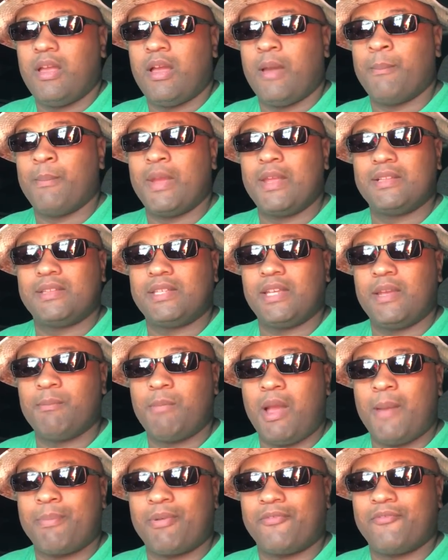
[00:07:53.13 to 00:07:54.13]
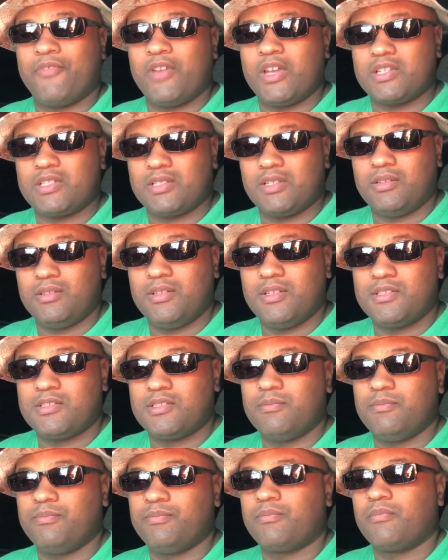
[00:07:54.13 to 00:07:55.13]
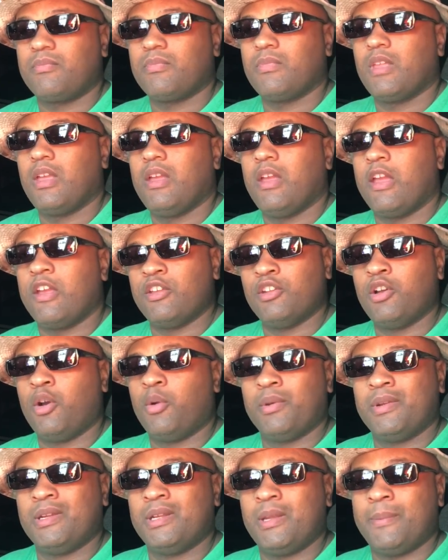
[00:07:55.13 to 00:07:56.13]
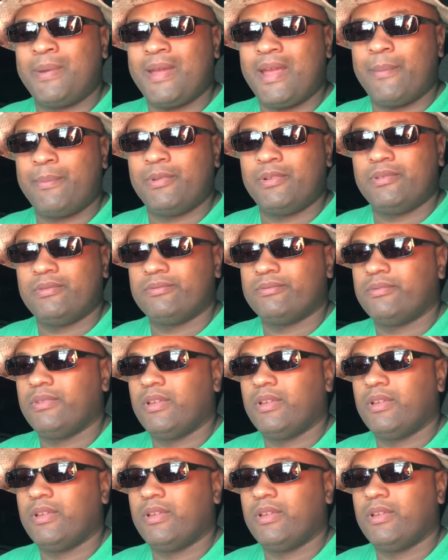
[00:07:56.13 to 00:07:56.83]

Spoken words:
I maintained my professionalism. You know what ended up happening?